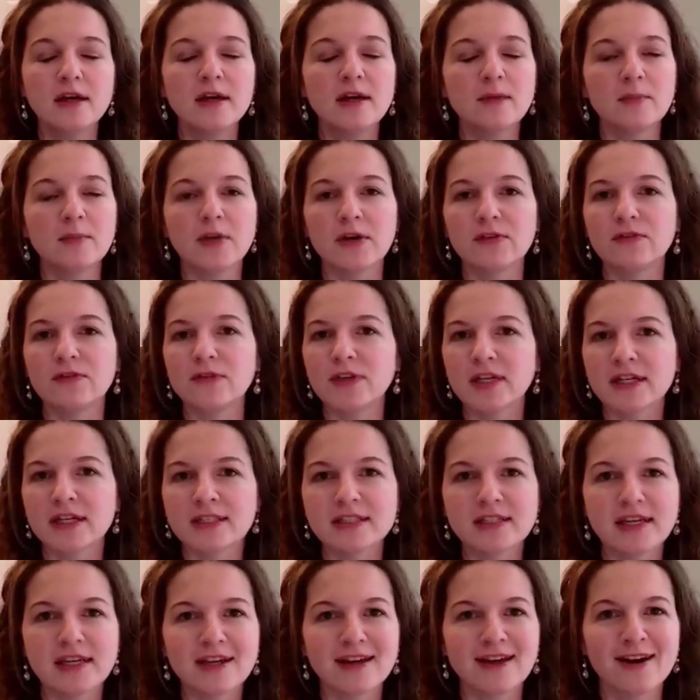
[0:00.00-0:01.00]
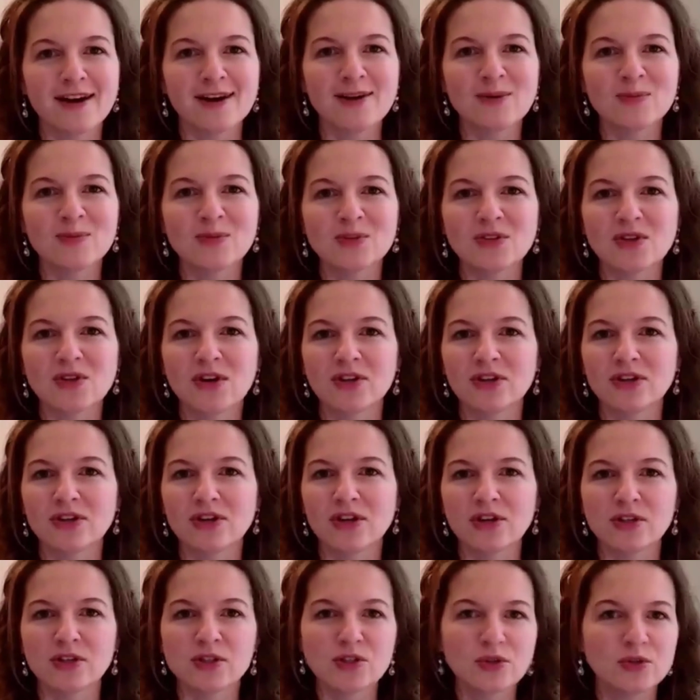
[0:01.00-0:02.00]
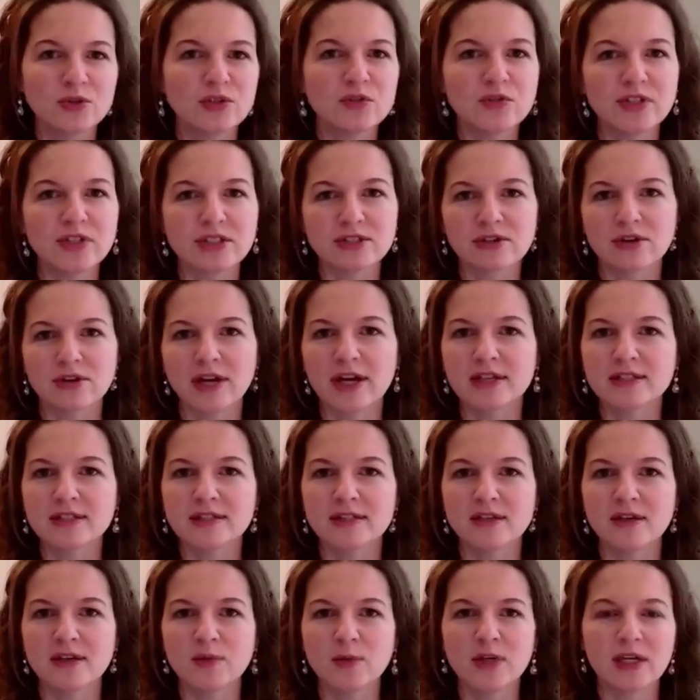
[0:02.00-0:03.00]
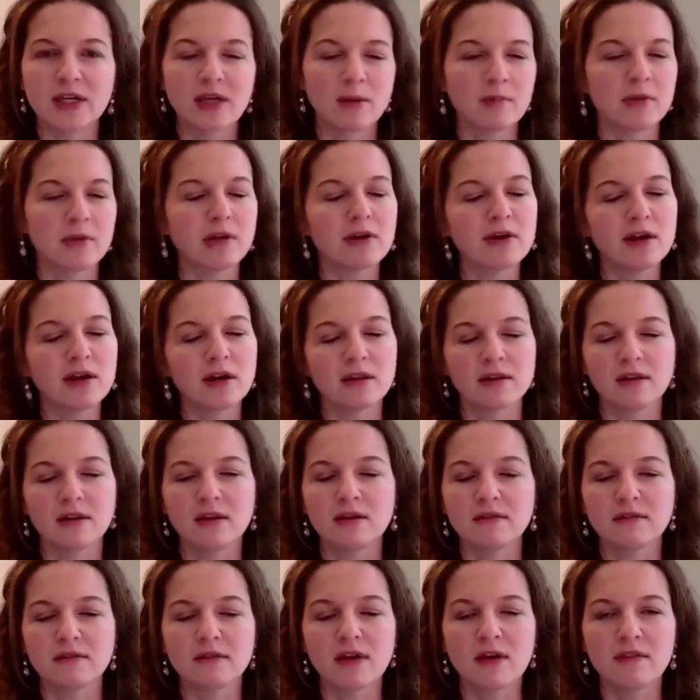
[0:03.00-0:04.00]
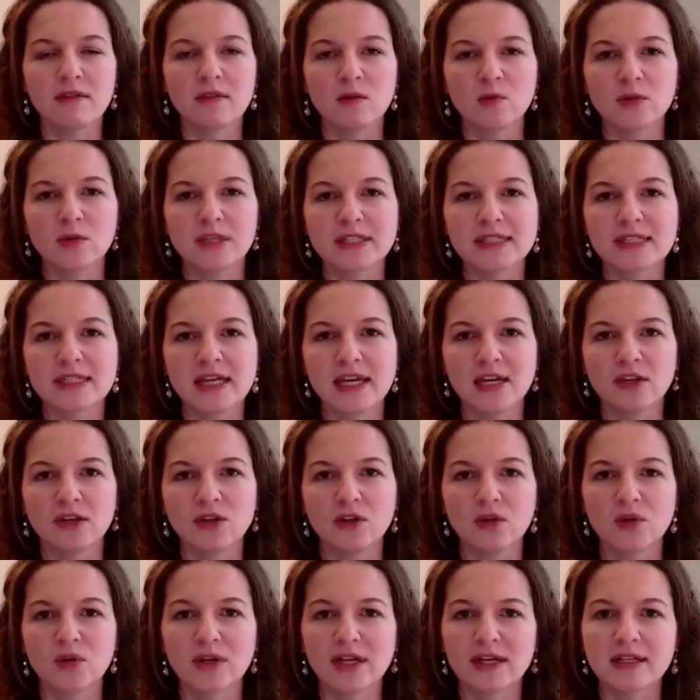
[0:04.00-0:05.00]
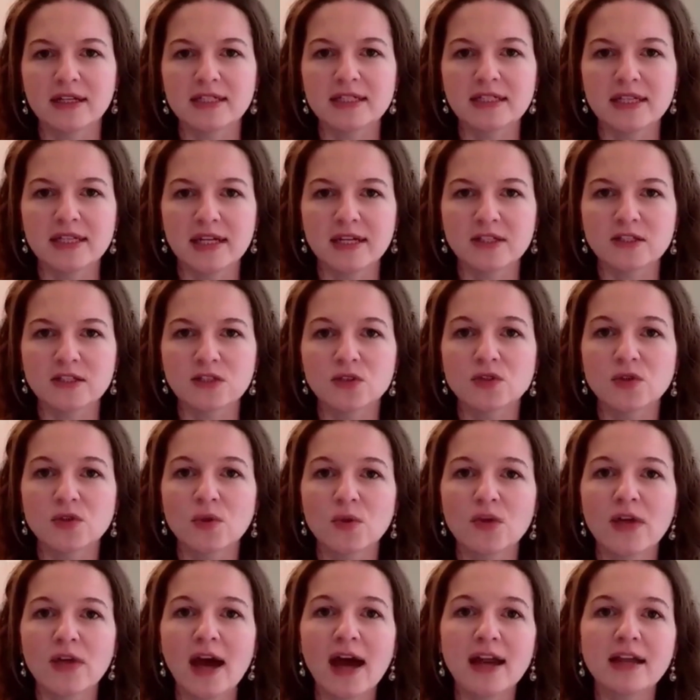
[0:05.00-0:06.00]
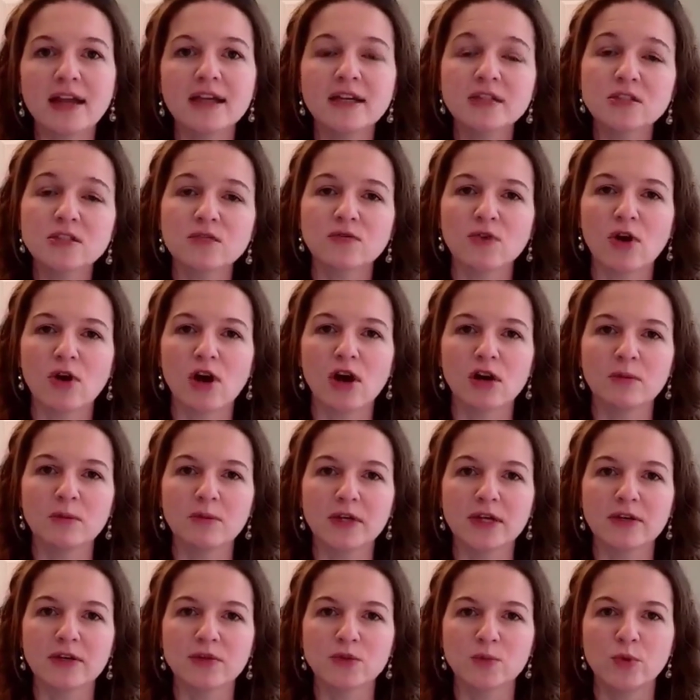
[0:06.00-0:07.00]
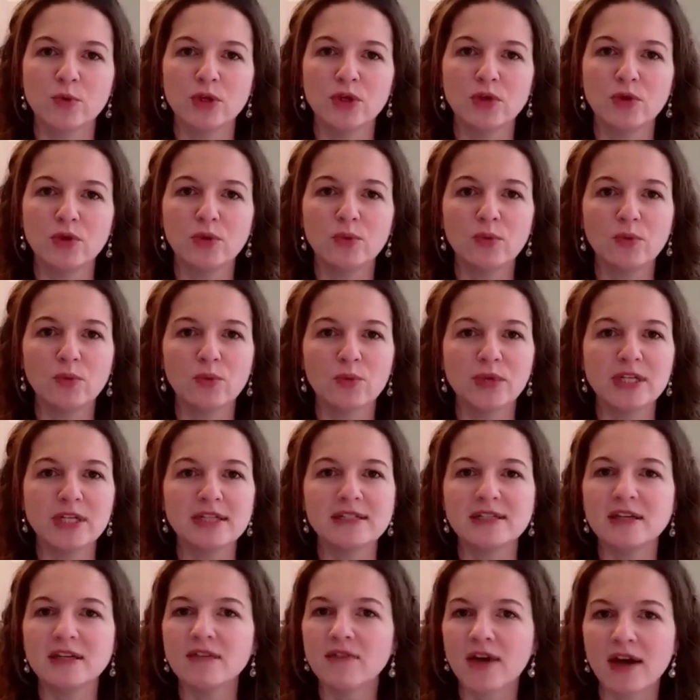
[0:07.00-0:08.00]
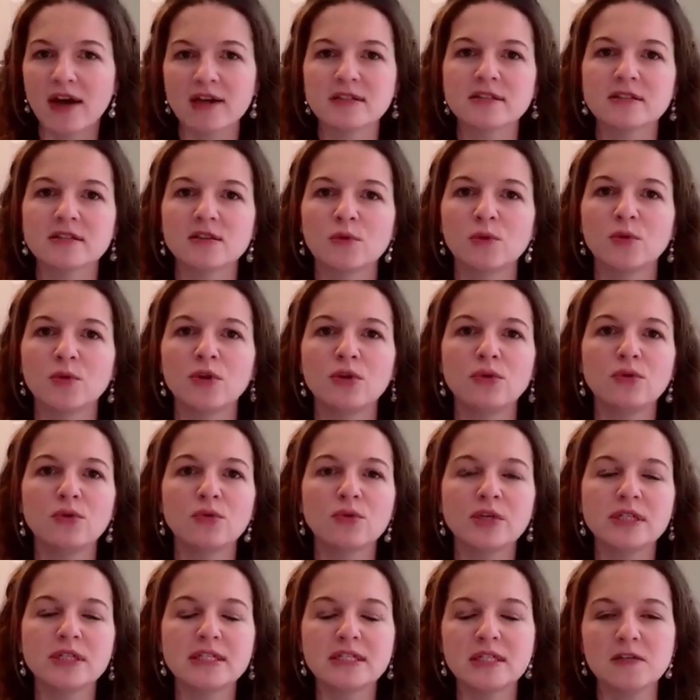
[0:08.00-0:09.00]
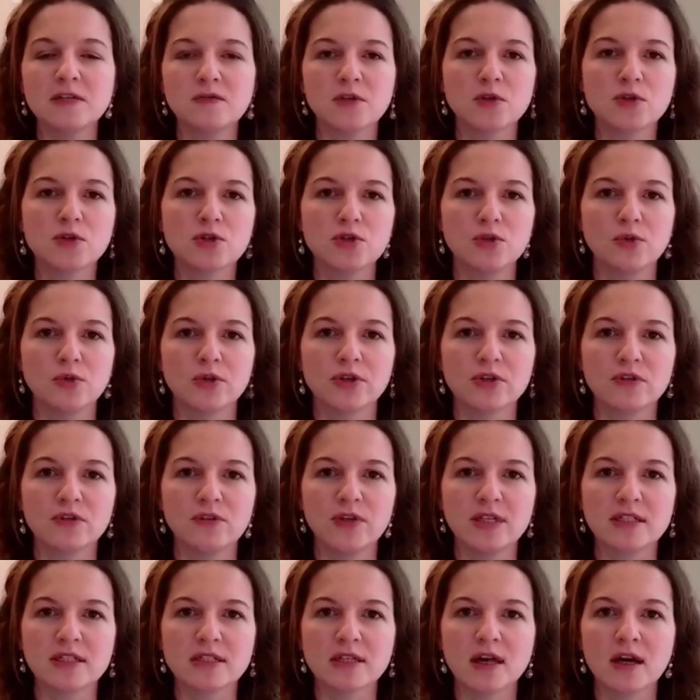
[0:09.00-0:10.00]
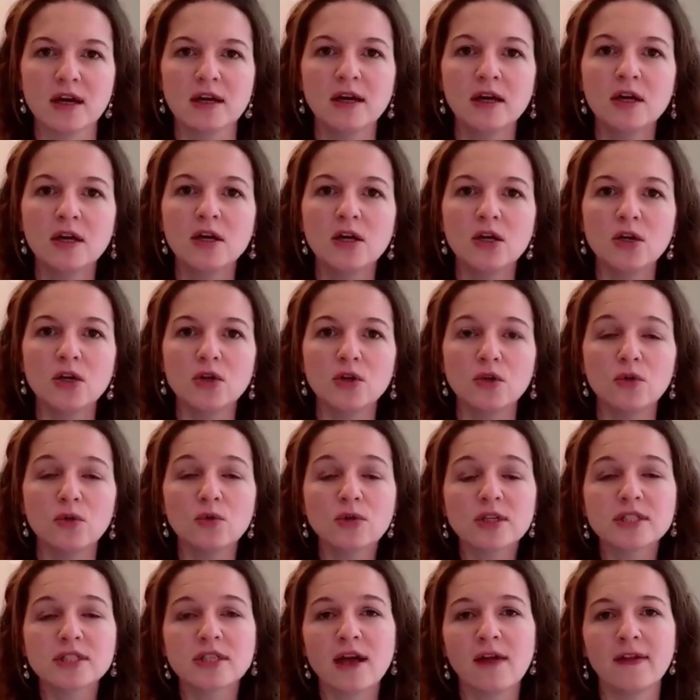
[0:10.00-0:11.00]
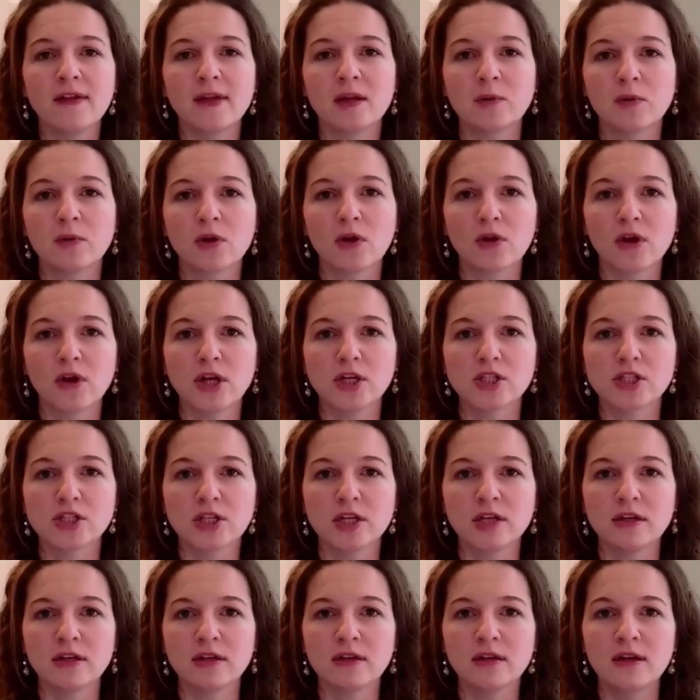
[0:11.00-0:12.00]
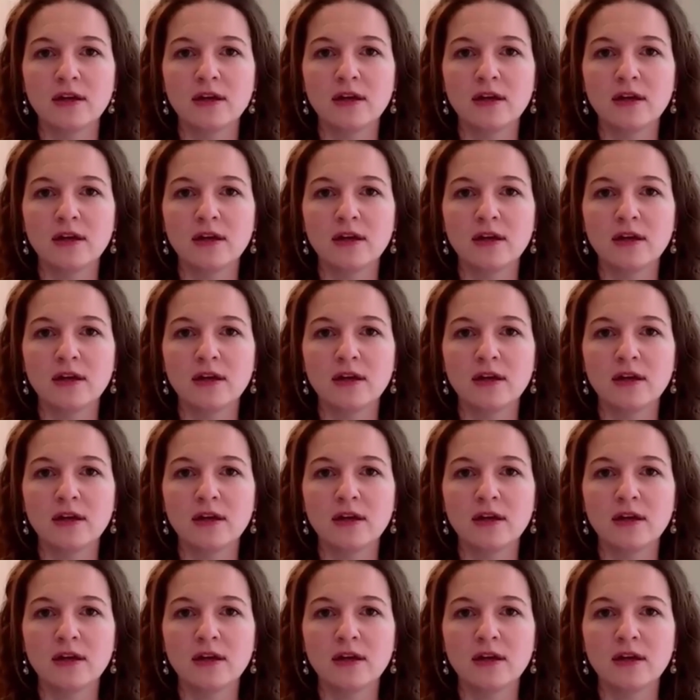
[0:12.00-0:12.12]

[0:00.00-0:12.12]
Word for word: my fiance comes on a, on a tourist visa or ESTA, we get married and then, and then we stay in the United States. And so that is fraud because when you receive ESTA, when you receive your tourist visa, you are telling immigration